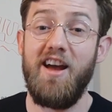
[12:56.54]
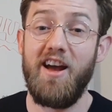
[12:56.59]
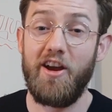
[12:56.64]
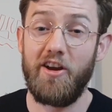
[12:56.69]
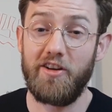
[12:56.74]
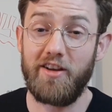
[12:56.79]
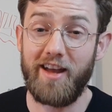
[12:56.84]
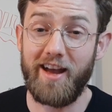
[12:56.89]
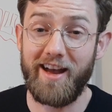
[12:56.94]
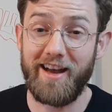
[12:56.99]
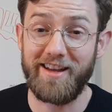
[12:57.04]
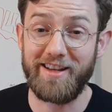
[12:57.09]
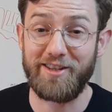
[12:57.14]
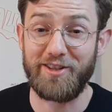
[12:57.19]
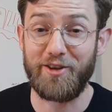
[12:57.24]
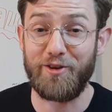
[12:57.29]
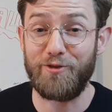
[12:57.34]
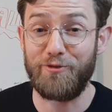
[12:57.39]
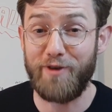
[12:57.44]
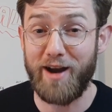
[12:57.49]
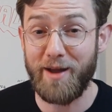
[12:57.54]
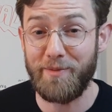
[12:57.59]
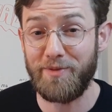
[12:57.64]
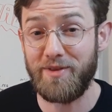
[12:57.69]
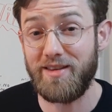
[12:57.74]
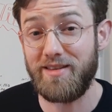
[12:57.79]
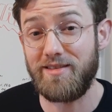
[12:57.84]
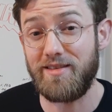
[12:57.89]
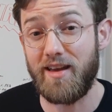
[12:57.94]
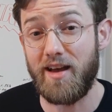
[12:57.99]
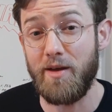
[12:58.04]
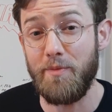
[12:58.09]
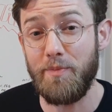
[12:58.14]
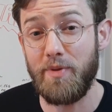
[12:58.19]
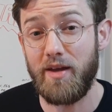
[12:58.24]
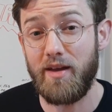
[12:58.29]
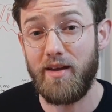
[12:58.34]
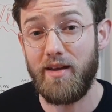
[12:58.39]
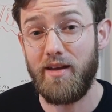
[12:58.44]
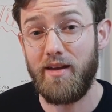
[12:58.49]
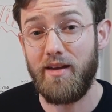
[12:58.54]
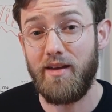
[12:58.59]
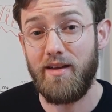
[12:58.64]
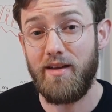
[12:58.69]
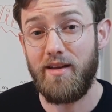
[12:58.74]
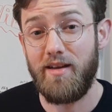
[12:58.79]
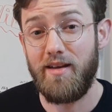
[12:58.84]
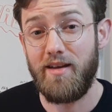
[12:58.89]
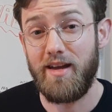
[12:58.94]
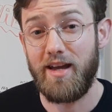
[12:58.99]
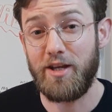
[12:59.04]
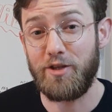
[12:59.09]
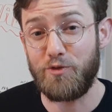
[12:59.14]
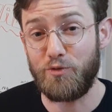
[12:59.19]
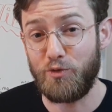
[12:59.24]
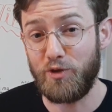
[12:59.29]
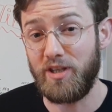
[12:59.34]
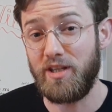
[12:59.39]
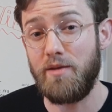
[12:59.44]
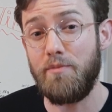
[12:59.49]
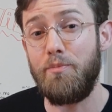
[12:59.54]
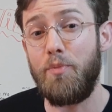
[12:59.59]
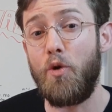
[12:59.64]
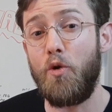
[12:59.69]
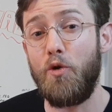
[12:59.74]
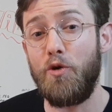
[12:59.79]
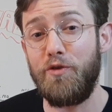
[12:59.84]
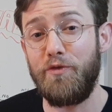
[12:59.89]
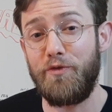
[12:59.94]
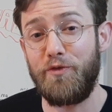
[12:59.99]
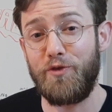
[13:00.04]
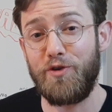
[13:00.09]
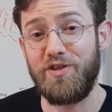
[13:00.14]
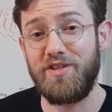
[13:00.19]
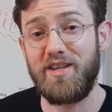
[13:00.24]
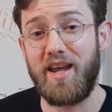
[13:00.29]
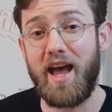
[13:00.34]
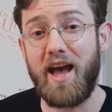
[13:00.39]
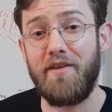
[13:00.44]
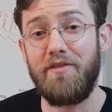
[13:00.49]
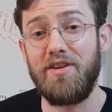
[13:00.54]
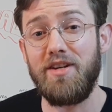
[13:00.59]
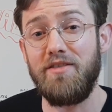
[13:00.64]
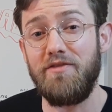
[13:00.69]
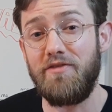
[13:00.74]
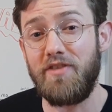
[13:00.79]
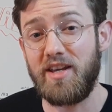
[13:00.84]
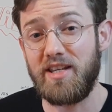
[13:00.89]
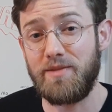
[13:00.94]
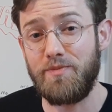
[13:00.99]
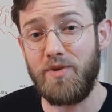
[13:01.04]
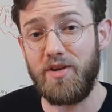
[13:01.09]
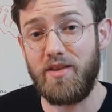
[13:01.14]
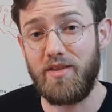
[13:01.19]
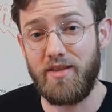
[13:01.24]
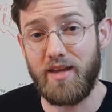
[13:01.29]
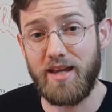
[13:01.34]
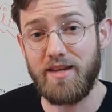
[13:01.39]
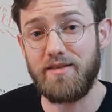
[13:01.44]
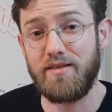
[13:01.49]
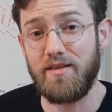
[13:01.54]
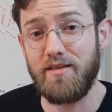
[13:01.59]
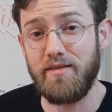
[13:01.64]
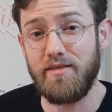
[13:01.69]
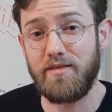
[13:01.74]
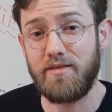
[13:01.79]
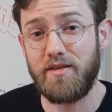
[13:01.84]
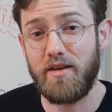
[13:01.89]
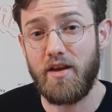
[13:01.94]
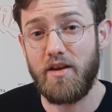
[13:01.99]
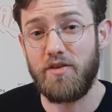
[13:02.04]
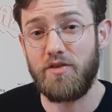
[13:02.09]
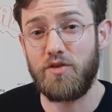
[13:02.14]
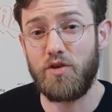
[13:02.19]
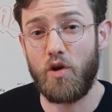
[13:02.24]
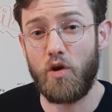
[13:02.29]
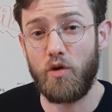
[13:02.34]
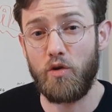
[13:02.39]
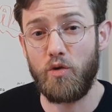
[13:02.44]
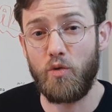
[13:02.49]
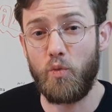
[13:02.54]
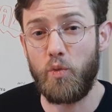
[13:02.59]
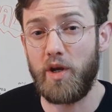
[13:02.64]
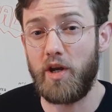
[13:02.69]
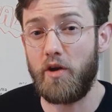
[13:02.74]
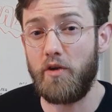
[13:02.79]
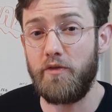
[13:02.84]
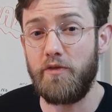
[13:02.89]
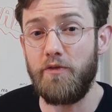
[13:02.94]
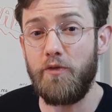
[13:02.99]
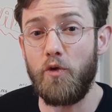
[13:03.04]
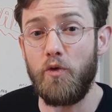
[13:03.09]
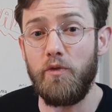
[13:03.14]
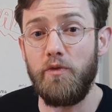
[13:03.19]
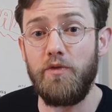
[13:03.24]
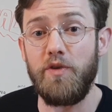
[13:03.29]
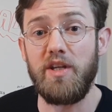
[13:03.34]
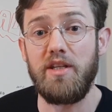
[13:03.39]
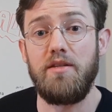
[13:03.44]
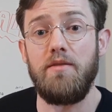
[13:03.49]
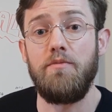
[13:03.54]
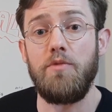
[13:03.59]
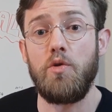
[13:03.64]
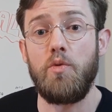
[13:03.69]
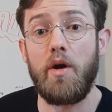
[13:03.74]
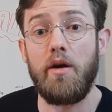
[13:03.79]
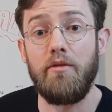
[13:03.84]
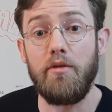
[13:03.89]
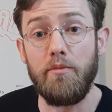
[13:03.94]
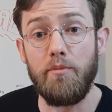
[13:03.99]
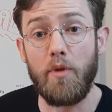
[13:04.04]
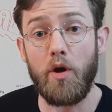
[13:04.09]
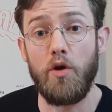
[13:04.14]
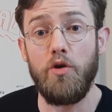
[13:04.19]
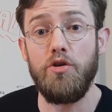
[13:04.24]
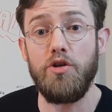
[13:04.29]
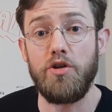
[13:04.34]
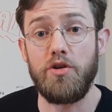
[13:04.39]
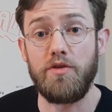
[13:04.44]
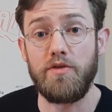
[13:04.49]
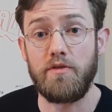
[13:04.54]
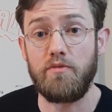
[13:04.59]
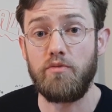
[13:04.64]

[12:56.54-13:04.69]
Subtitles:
Okay, so to wrap this up, it's really important for us to have an investment thesis so we don't fall victim to our emotions